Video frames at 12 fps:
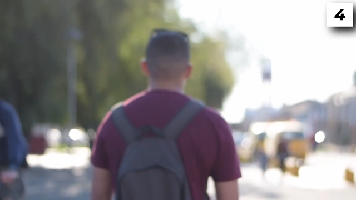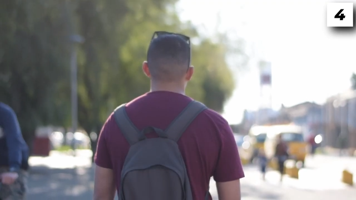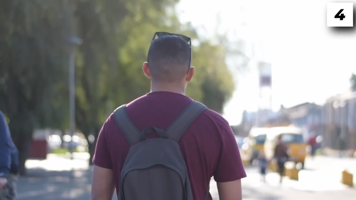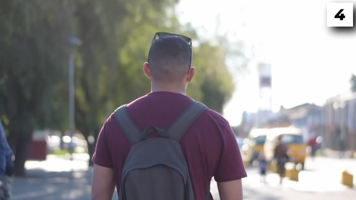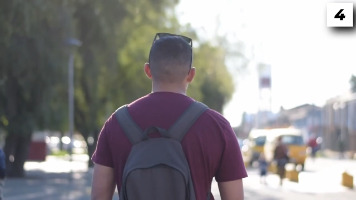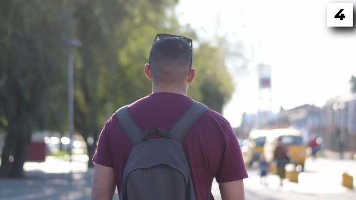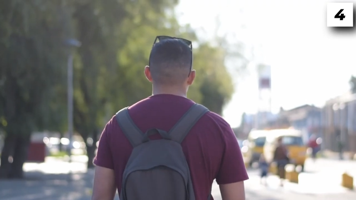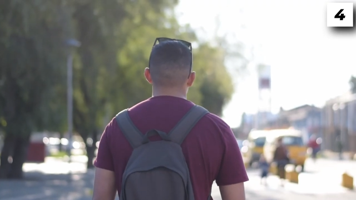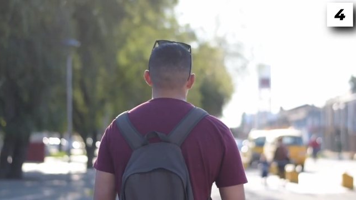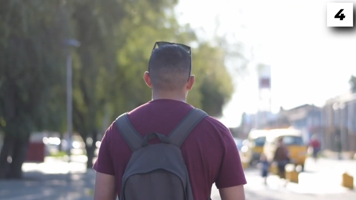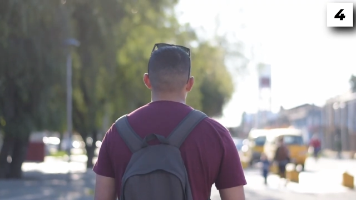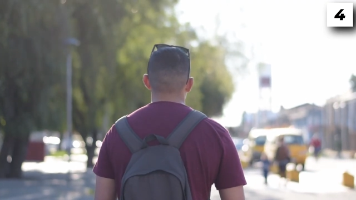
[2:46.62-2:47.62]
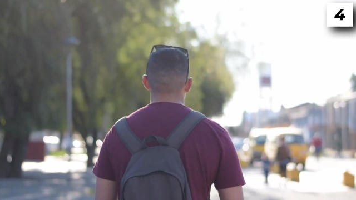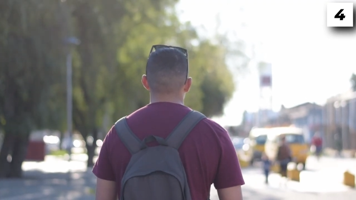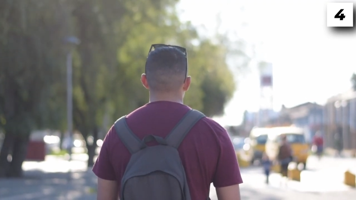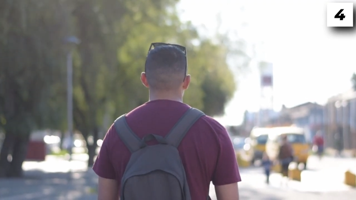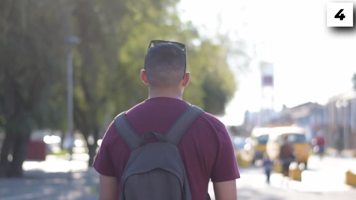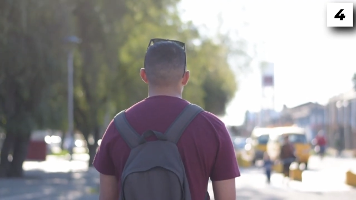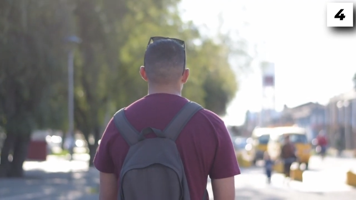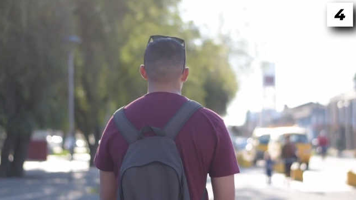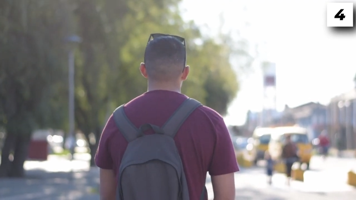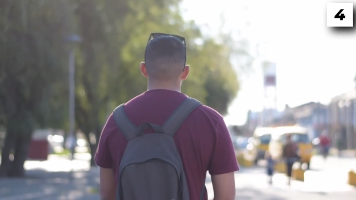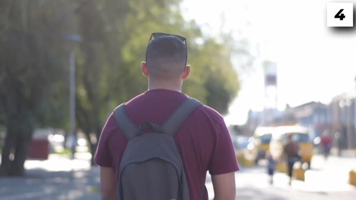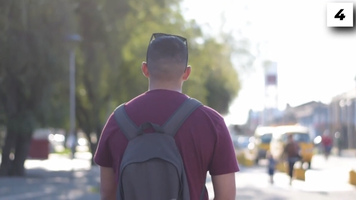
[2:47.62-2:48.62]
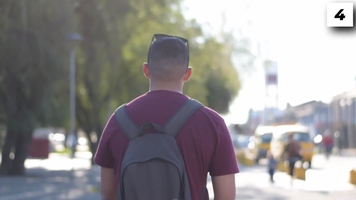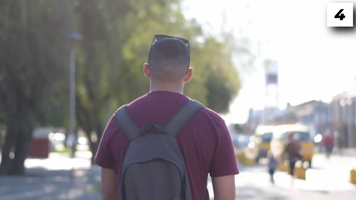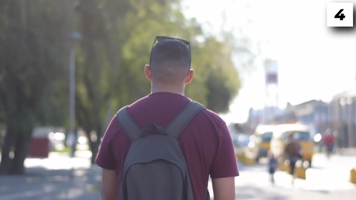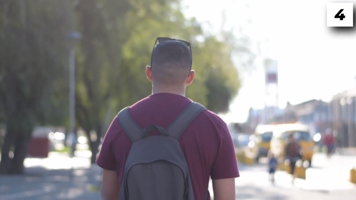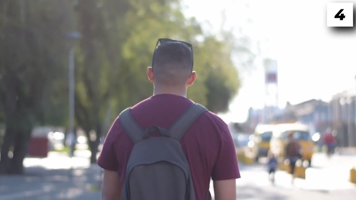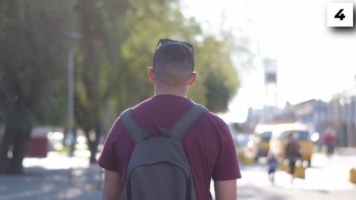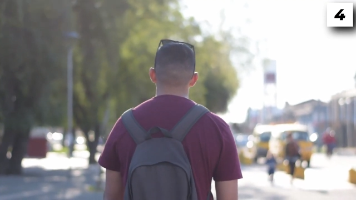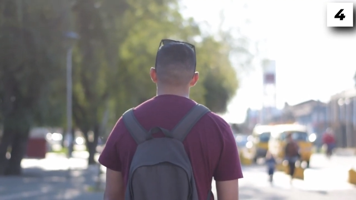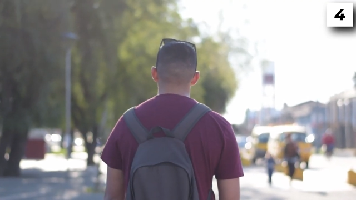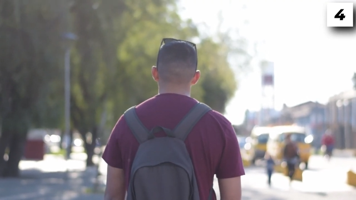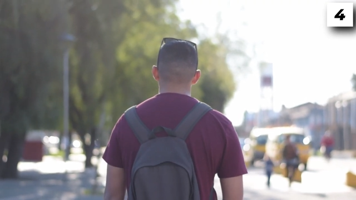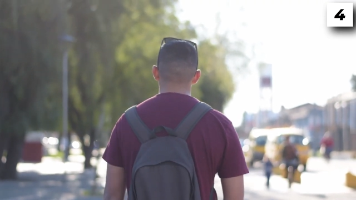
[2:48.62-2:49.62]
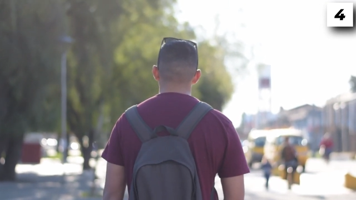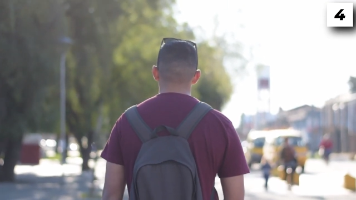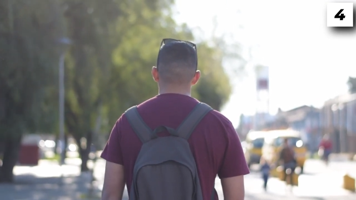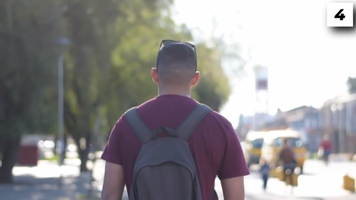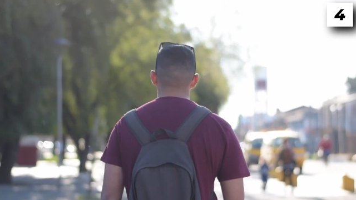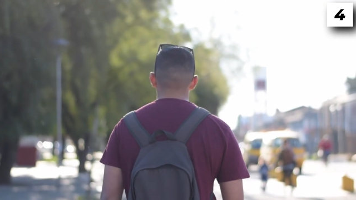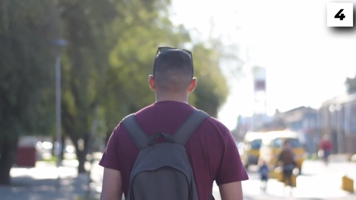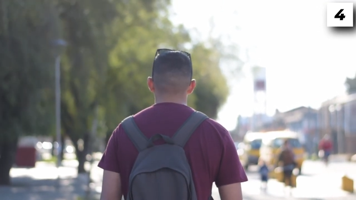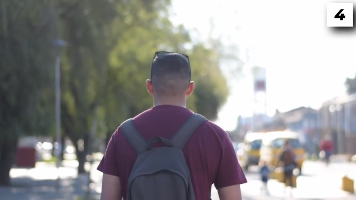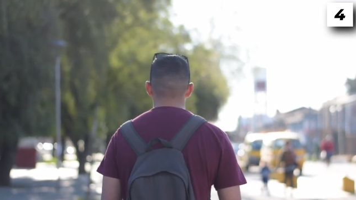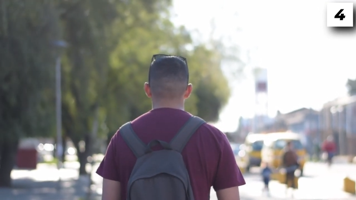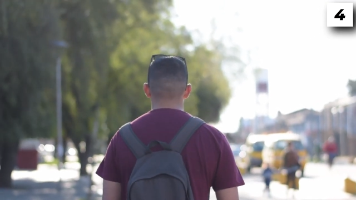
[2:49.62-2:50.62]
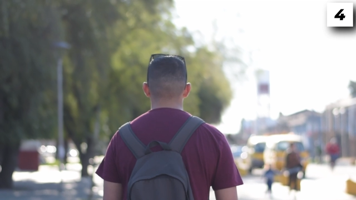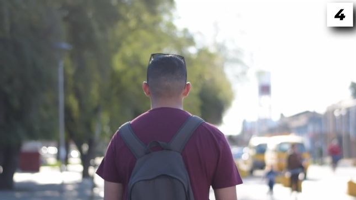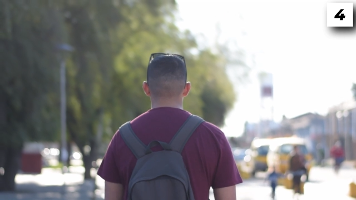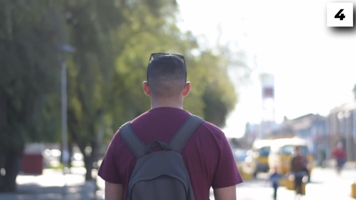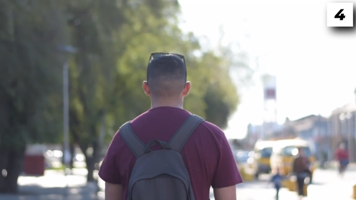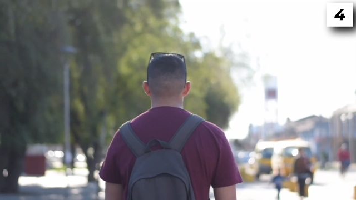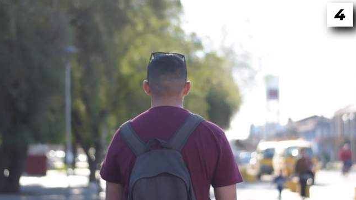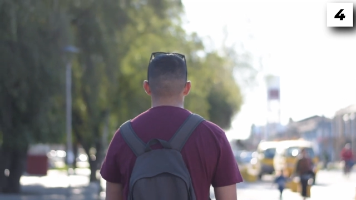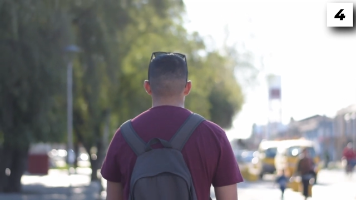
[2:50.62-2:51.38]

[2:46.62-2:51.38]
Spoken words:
Nobody's mouth can be seen.